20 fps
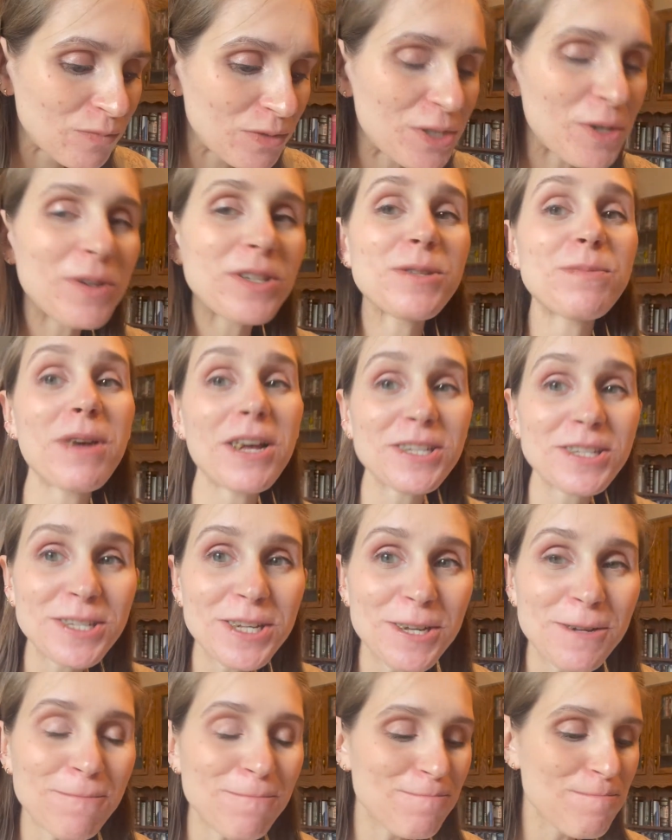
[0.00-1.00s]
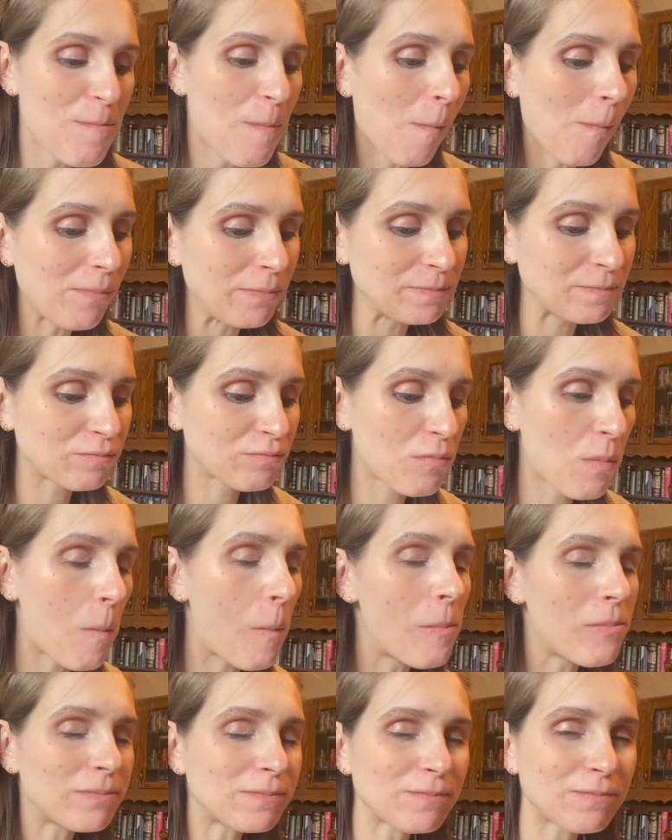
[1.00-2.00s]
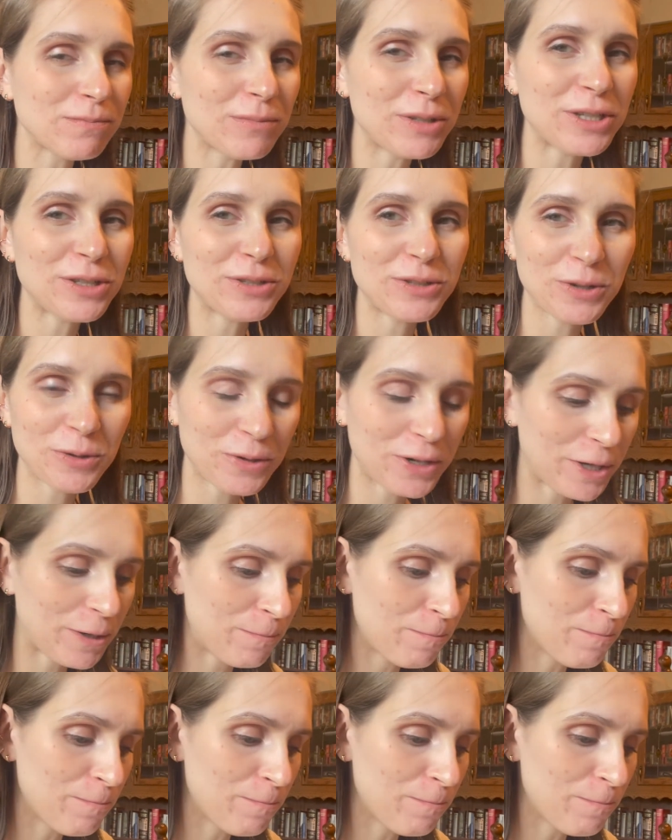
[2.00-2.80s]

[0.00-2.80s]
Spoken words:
So it's messy, but it's so good.